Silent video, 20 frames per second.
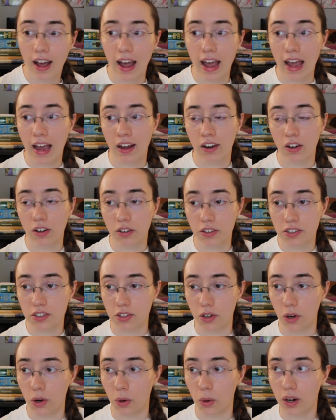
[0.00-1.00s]
and
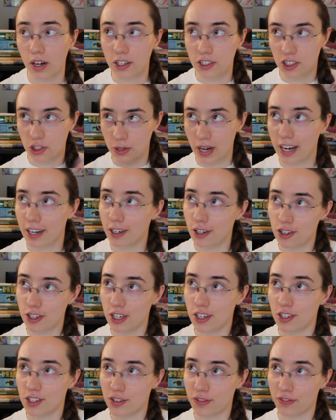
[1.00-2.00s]
also
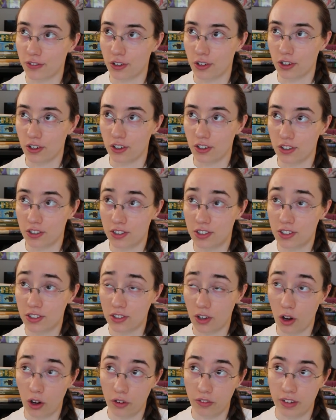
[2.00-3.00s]
strategies for
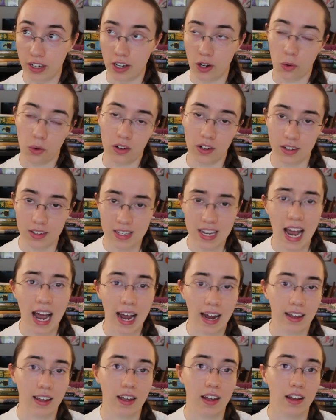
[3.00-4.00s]
solving or
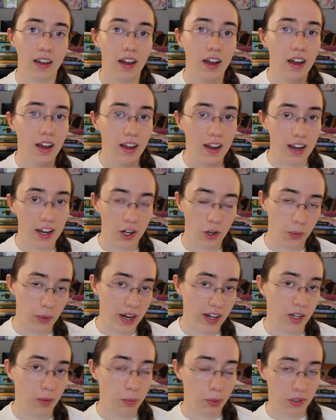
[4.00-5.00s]
attacking
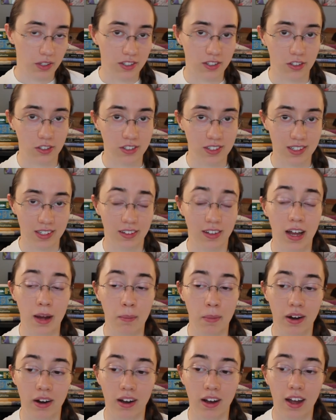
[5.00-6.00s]
iterated prisoner's
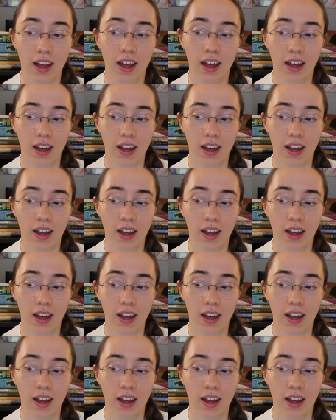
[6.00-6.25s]
dilemma